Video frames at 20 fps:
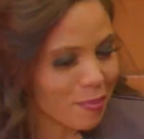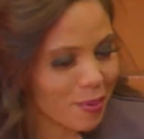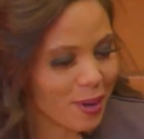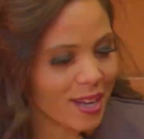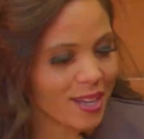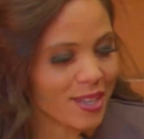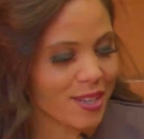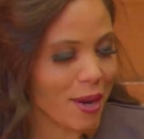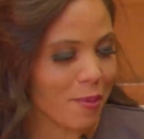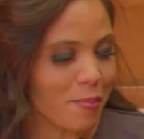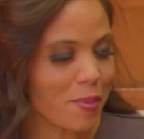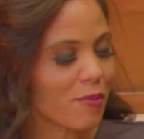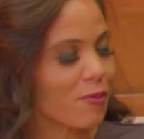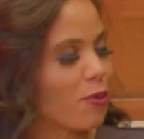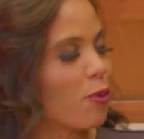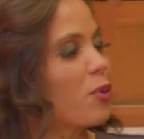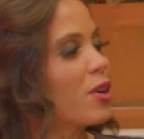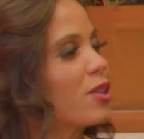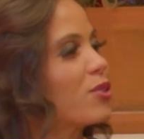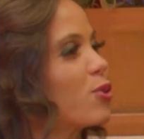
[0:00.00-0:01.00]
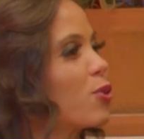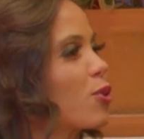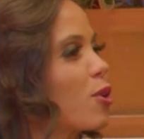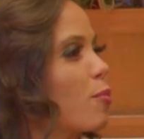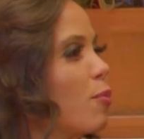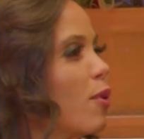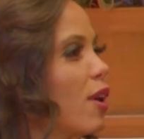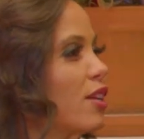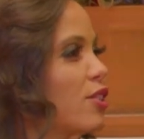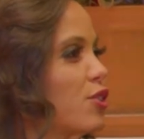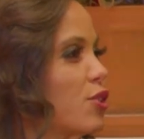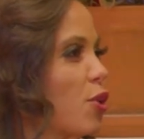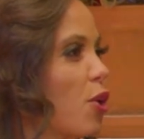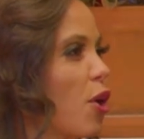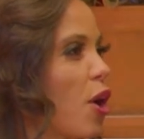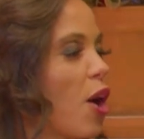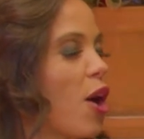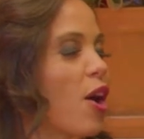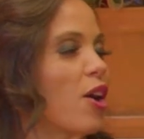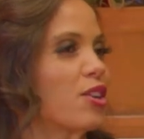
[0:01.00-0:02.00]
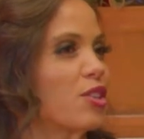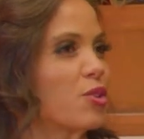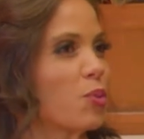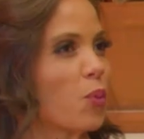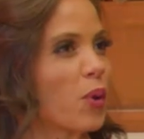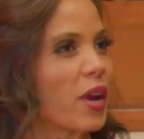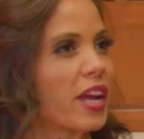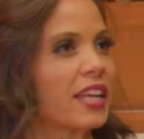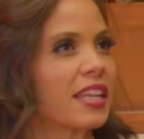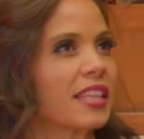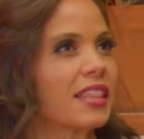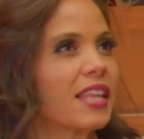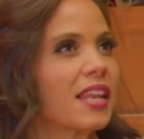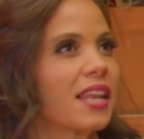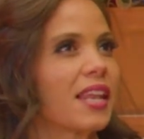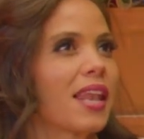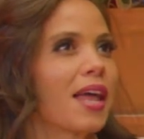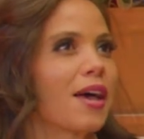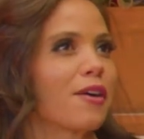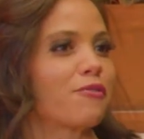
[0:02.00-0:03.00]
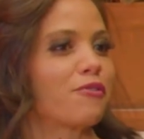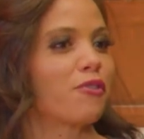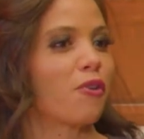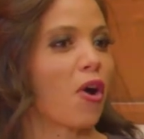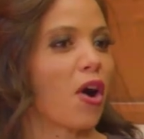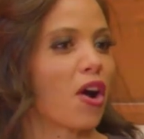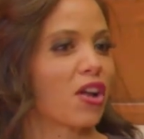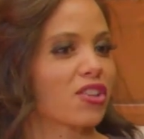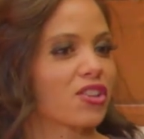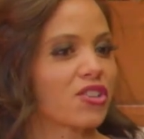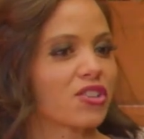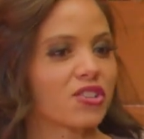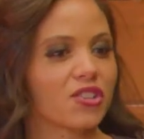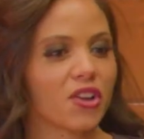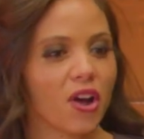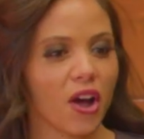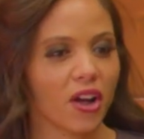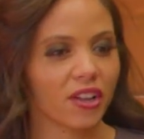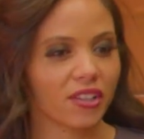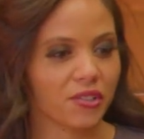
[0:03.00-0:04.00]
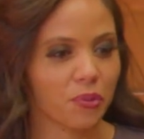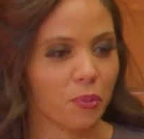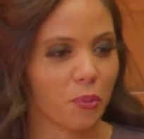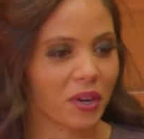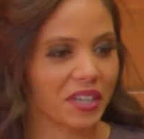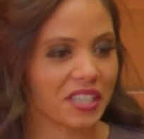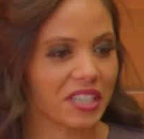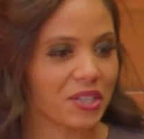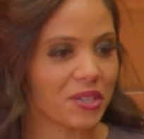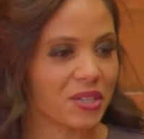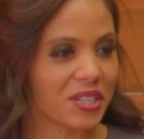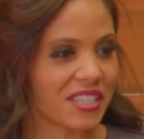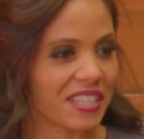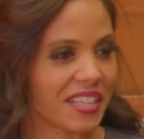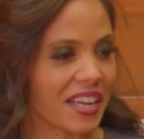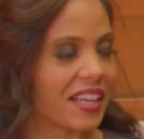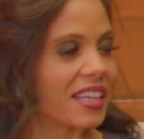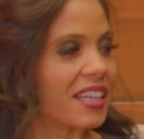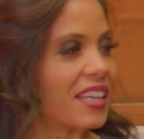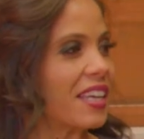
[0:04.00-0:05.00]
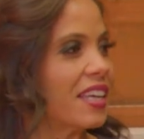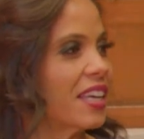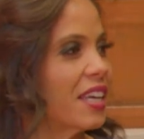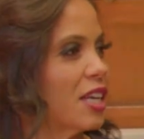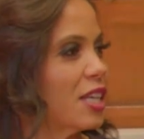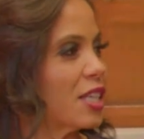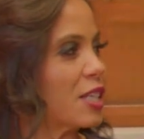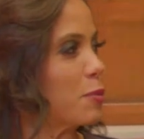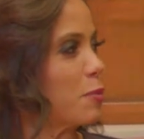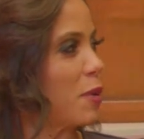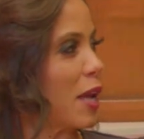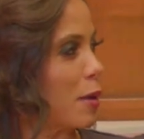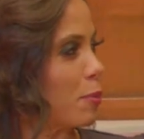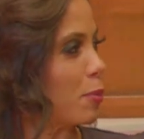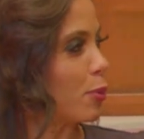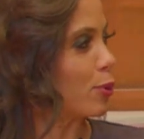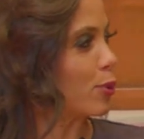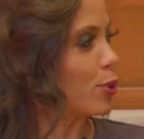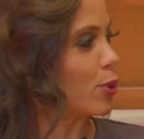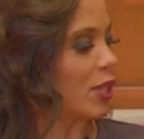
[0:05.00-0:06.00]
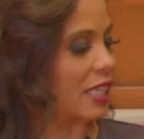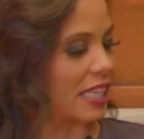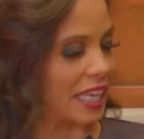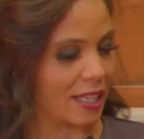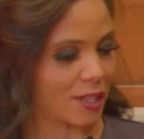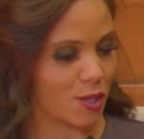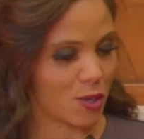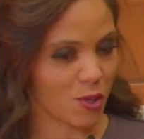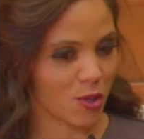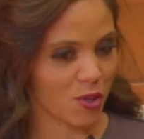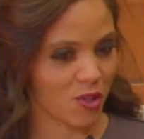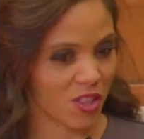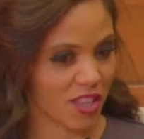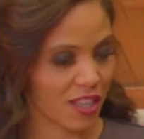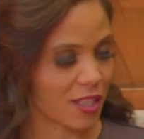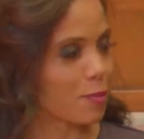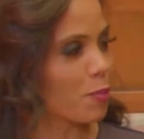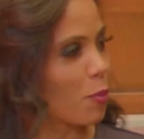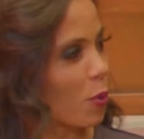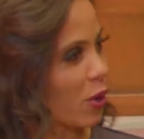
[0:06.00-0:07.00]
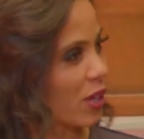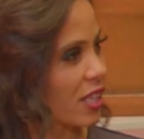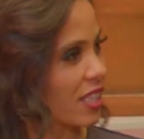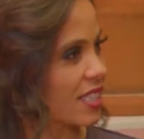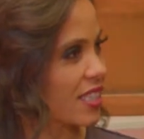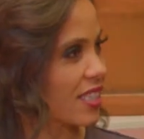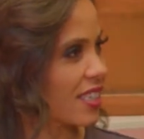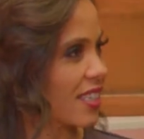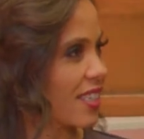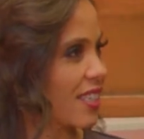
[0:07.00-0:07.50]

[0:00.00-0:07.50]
pleasure. Before we talk about your art, where did the love for art start? What did you study to be able to get to this point?